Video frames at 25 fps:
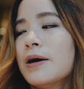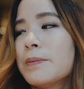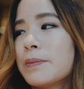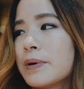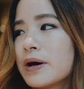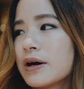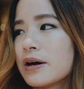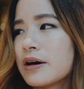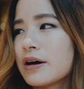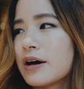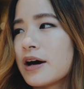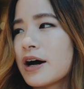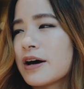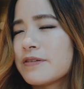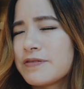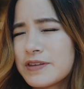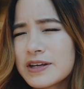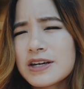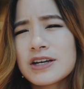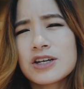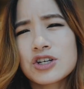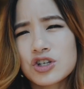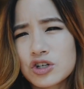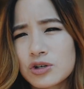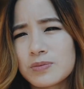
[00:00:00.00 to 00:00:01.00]
But I
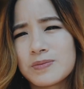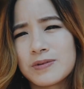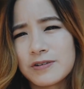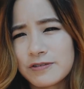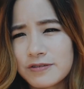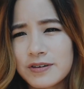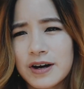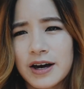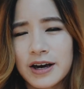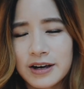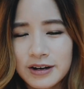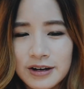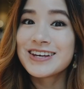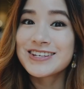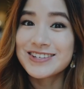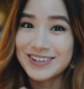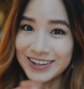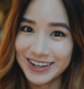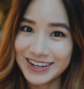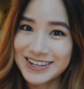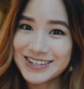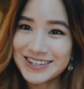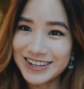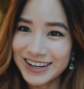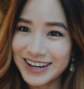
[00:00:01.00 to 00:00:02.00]
think it should be fine. So
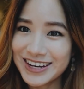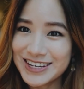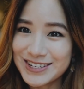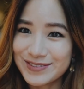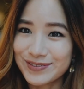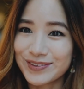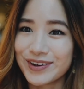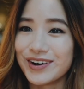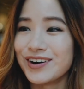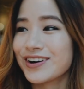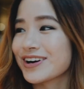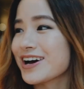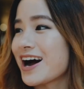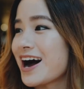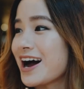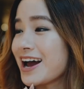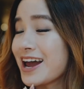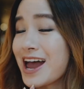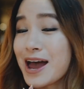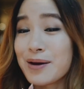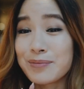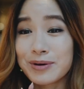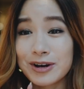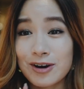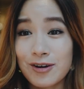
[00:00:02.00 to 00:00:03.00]
in today's vlog, I
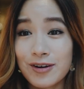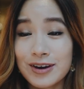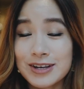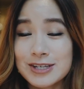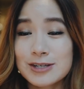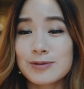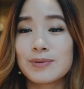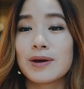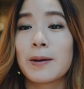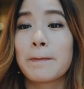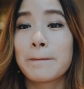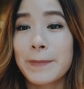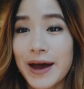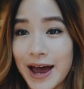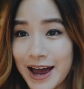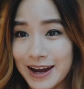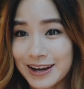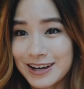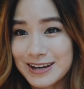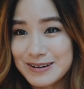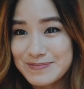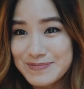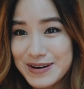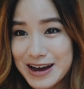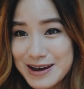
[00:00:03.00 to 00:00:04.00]
am going to be
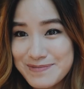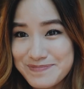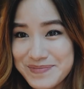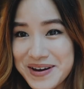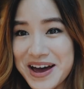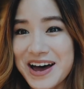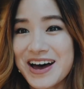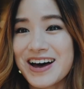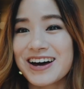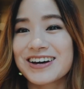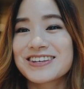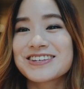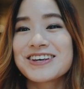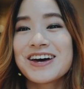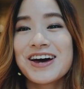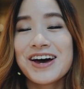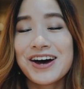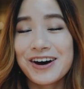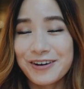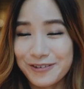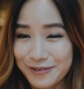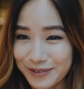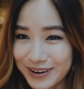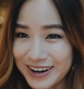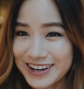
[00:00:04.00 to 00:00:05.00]
packing my bags
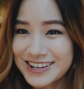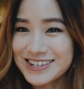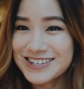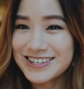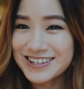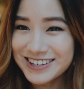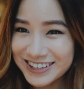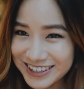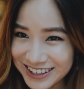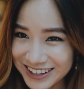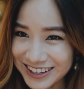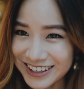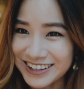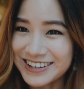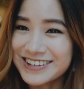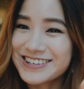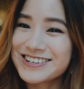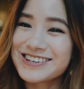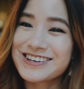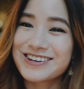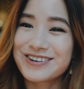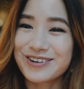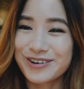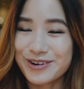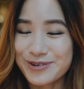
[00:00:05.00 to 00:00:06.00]
once again
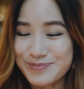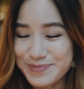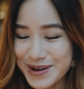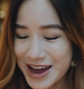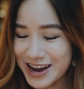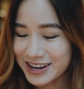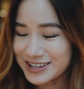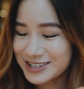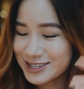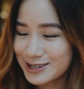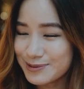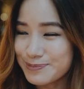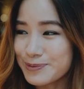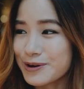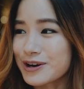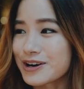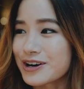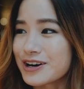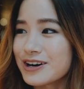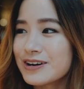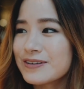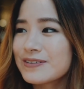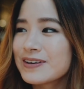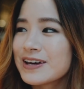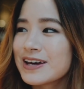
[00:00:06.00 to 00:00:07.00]
to go back to
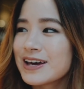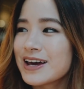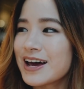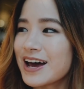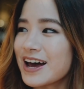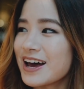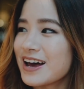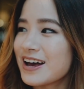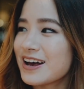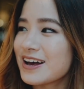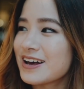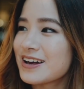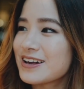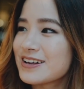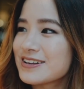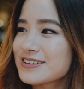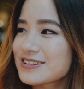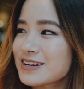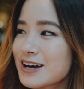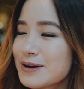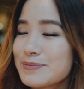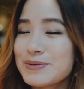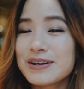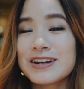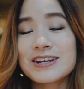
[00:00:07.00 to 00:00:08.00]
Perth.
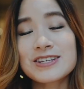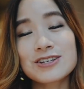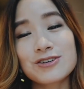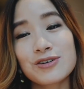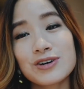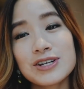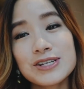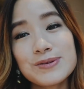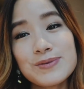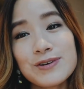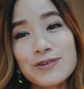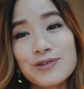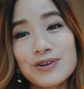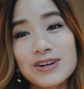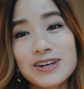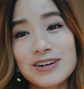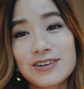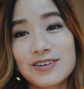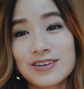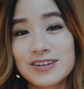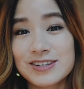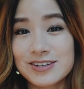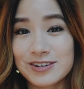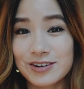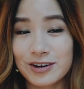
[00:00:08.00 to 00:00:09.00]
And I mean, it's going to be really
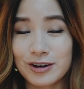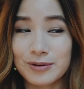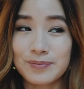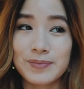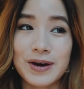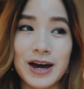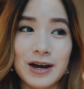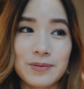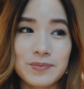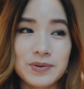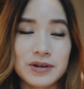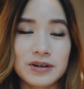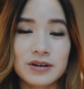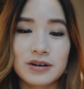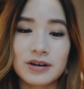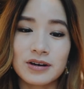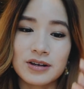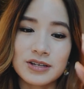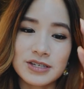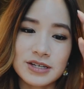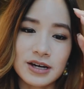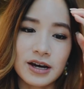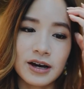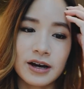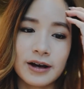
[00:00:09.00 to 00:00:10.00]
good to go back,
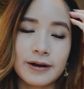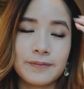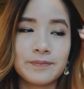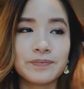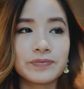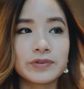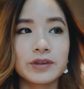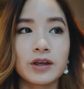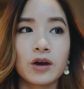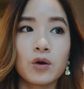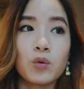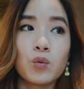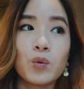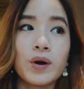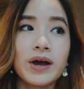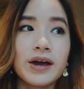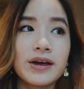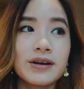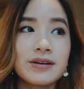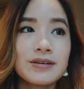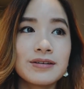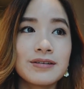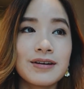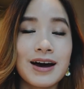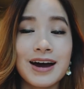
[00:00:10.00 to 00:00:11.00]
because
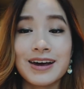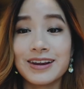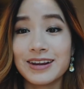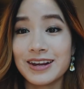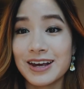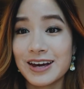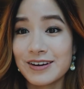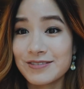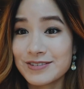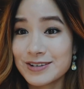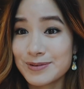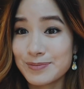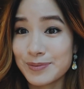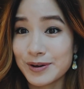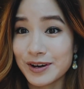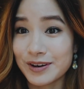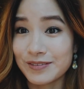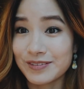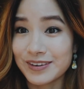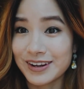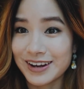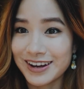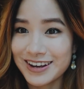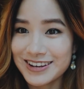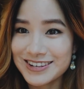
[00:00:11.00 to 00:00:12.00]
when I left
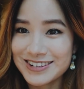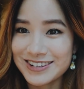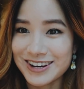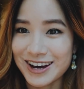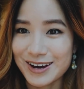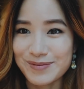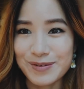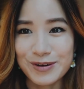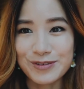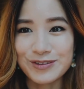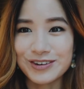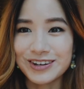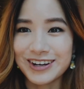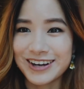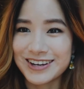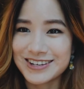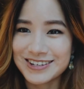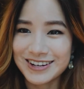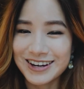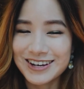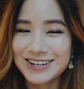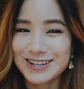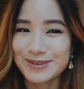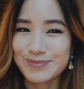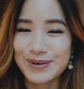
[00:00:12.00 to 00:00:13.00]
Perth last time, a few
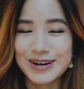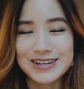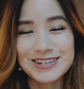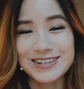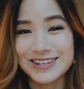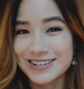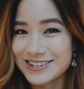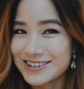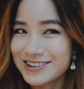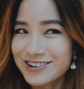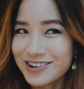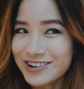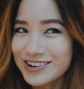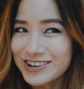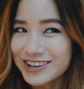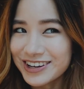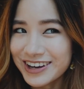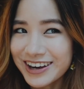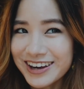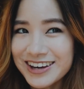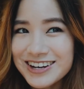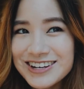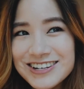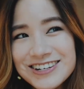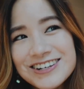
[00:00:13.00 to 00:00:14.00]
days later, my sister got
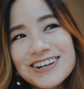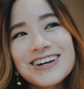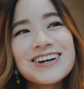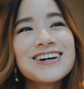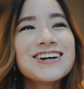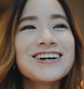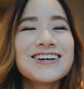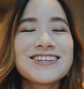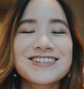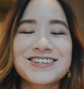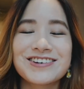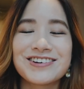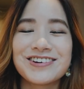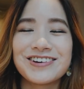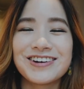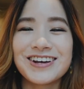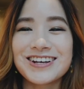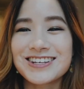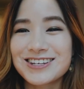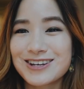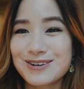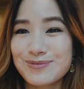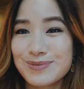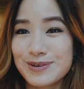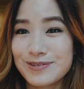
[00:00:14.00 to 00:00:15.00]
engaged. So
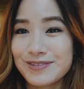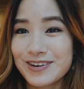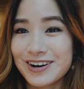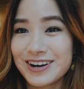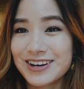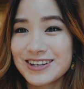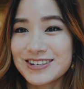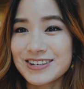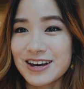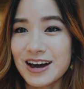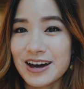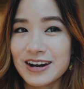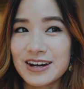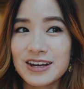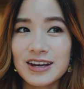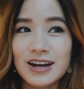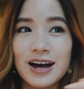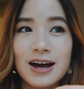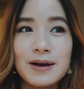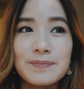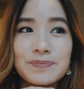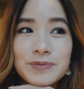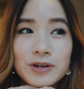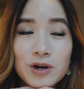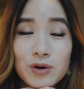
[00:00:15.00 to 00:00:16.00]
that's going to be very exciting.
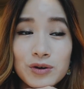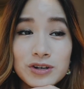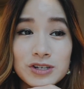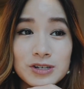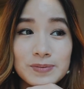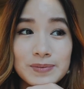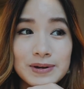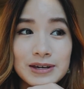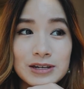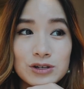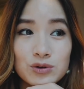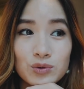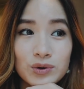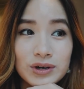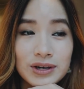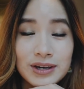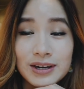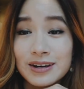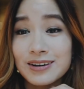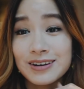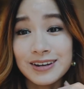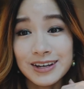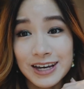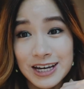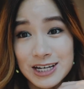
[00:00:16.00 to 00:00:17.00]
I'm going to be
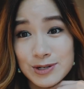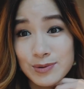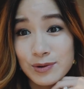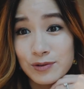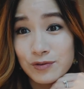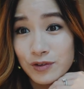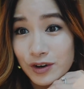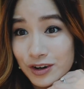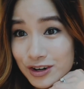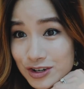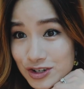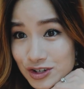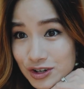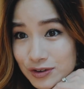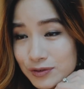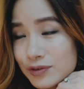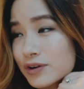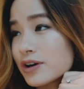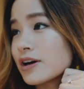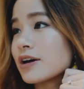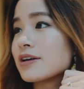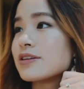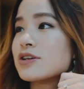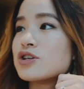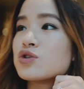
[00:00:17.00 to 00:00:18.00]
doing an engagement photo shoot for
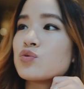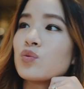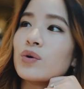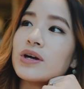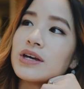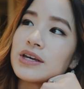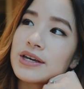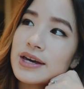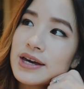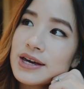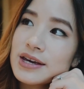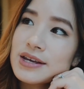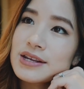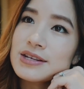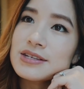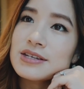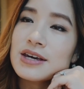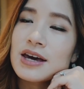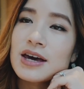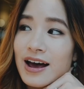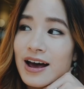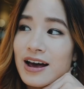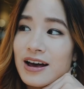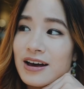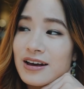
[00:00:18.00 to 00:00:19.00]
her this weekend.
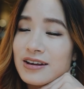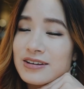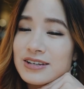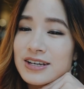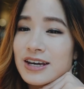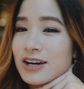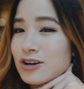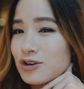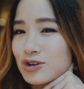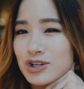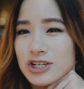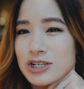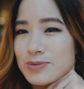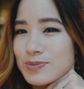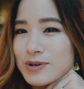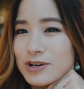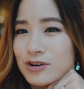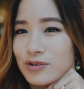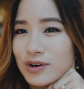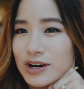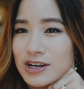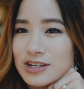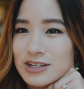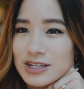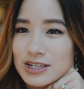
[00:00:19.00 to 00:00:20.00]
And yeah, it would just be
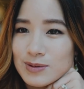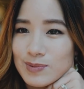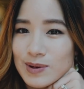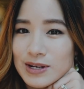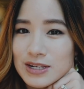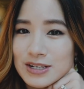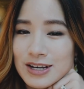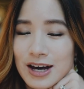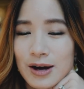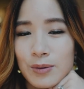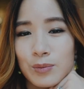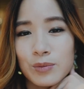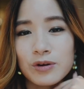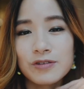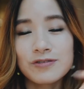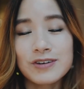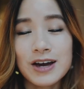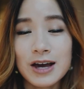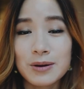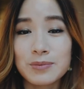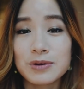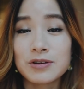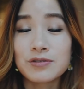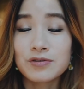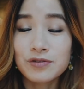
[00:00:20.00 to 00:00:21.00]
great to spend time with
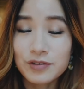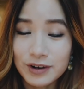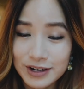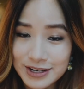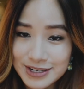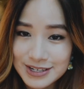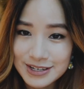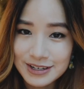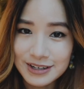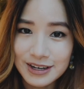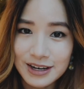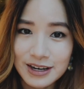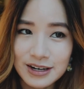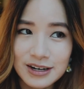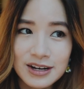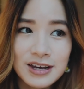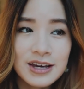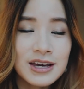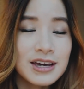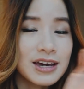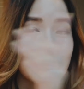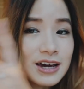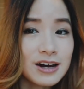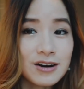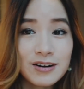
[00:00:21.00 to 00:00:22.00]
family and friends again.
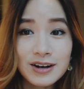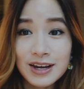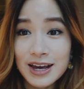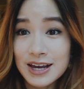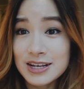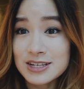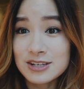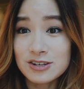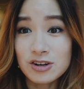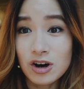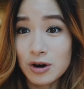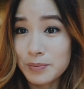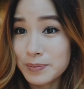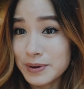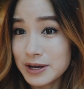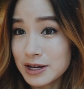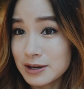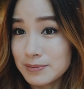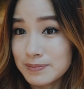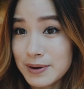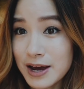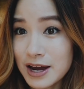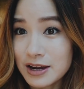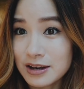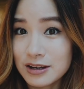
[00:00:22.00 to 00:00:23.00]
Eric has not
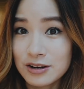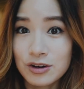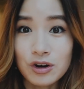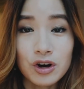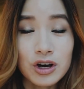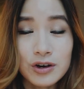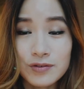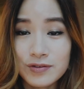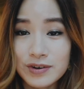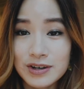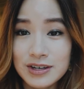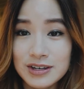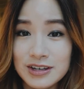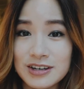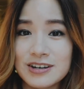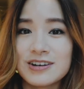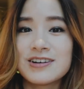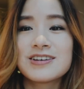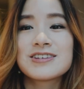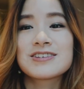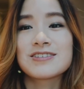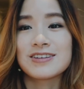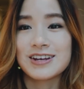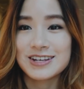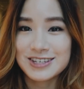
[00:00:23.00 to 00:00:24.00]
been back in over a
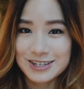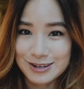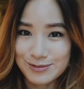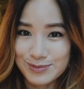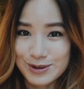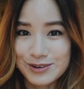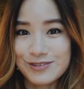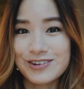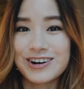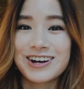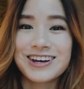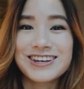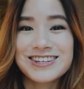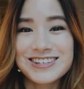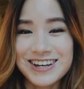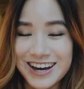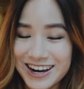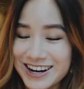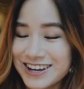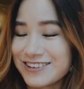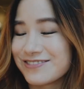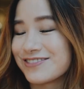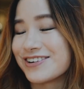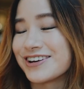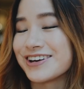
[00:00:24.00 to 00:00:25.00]
year, so that's going to be very
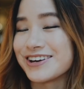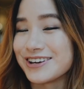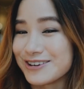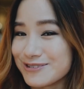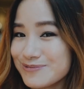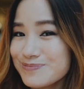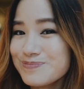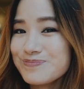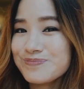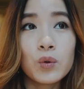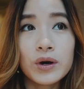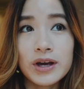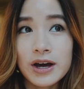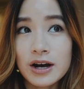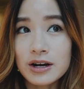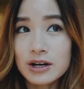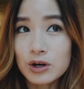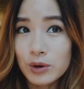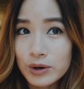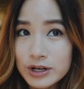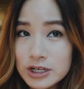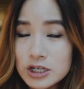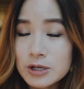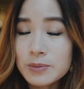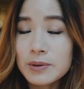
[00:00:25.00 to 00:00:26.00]
exciting for him. We are
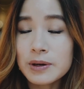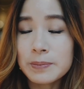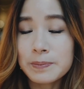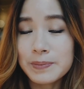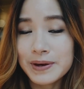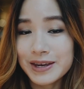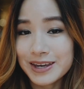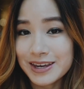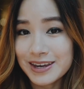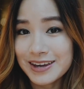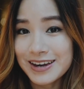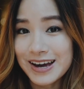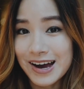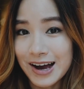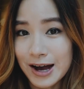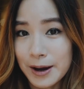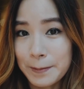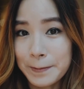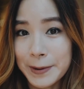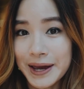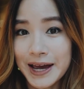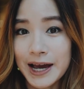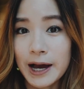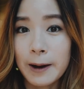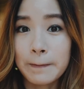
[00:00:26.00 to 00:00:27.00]
going to be picking
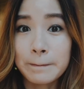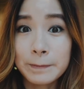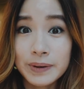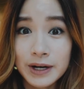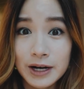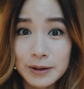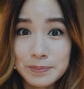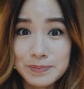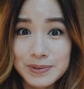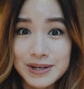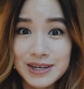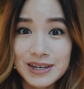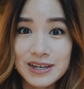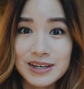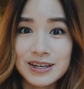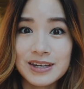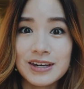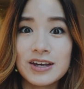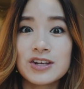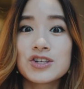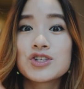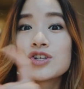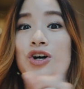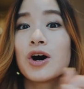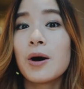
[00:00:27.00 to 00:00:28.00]
up our
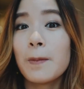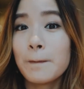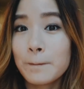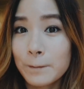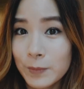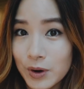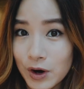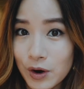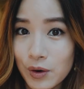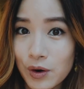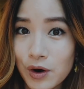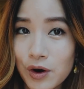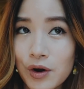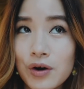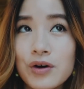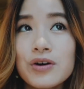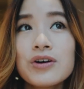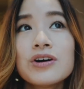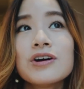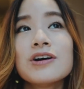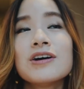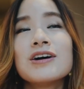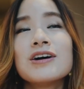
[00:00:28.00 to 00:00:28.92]
puppy tomorrow.